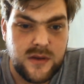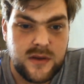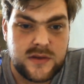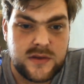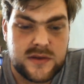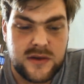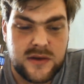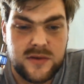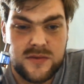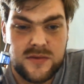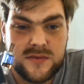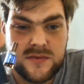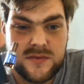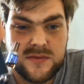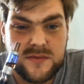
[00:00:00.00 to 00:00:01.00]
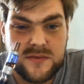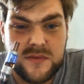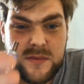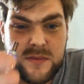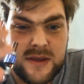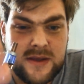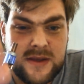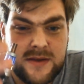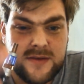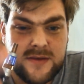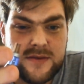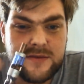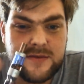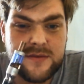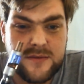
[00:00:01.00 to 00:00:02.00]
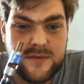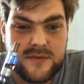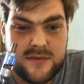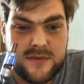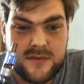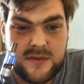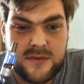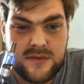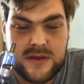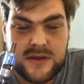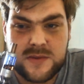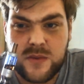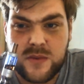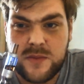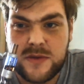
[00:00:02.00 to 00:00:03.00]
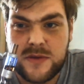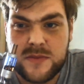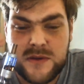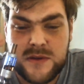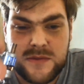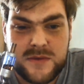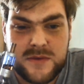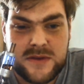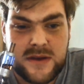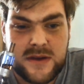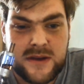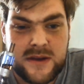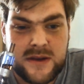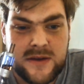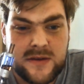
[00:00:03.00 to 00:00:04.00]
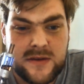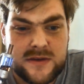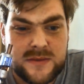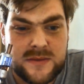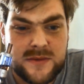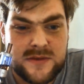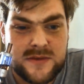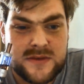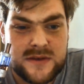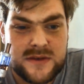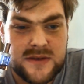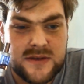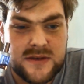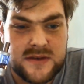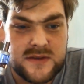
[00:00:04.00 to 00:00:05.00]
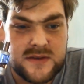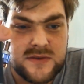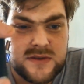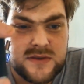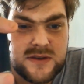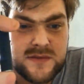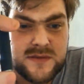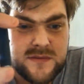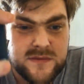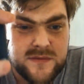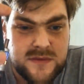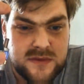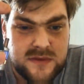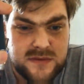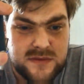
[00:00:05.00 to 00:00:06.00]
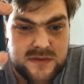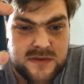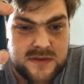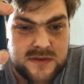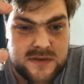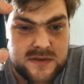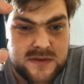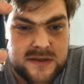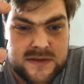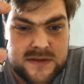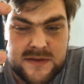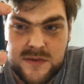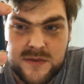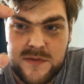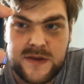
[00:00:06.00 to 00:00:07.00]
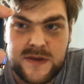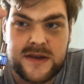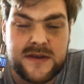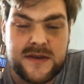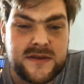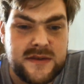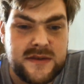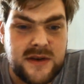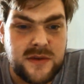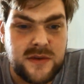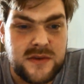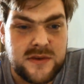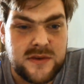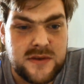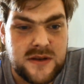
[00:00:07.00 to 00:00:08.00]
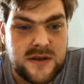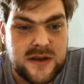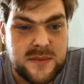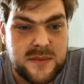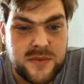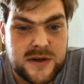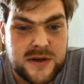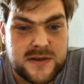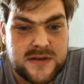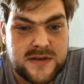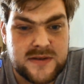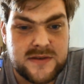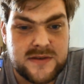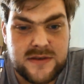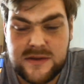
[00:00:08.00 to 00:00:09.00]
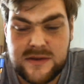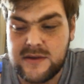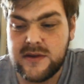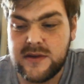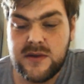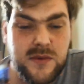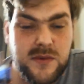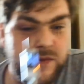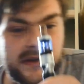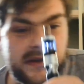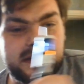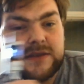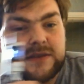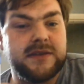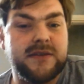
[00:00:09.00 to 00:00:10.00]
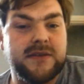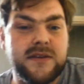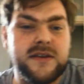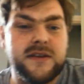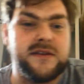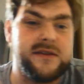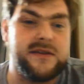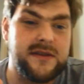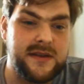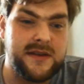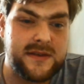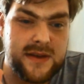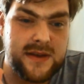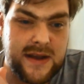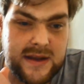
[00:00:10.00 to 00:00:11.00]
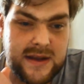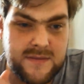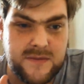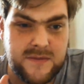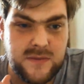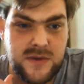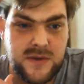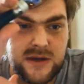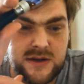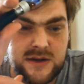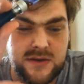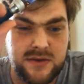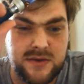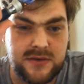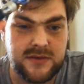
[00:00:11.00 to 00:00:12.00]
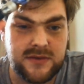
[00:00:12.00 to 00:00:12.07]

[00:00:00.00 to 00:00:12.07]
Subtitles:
So for me, that's what puts me off using an Ego, because I'm constantly just using just these two fingers to hold it and then press. With this, it's a handful. I can